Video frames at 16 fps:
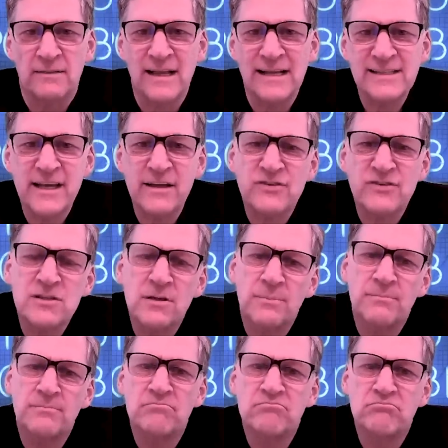Let's give
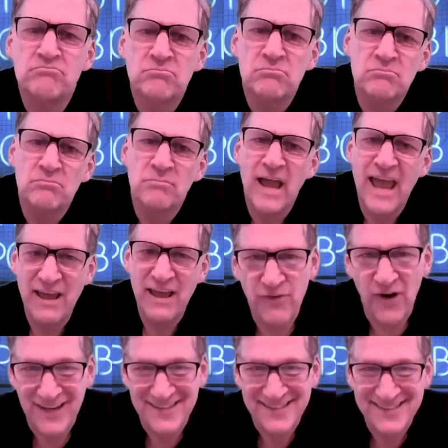some
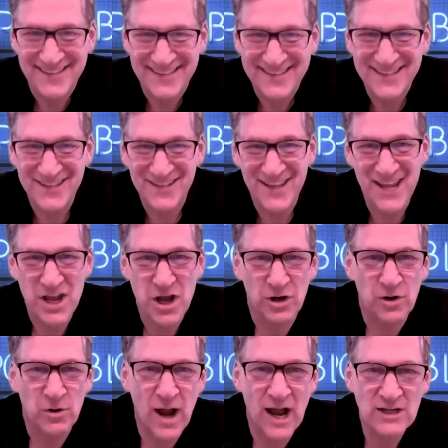advice to the
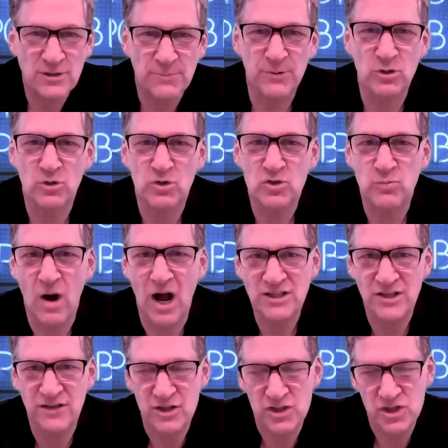younger entrepreneurs
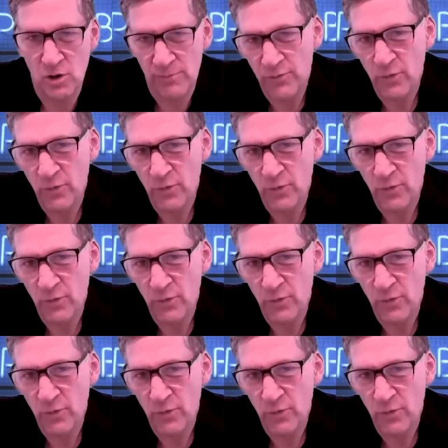watching the show.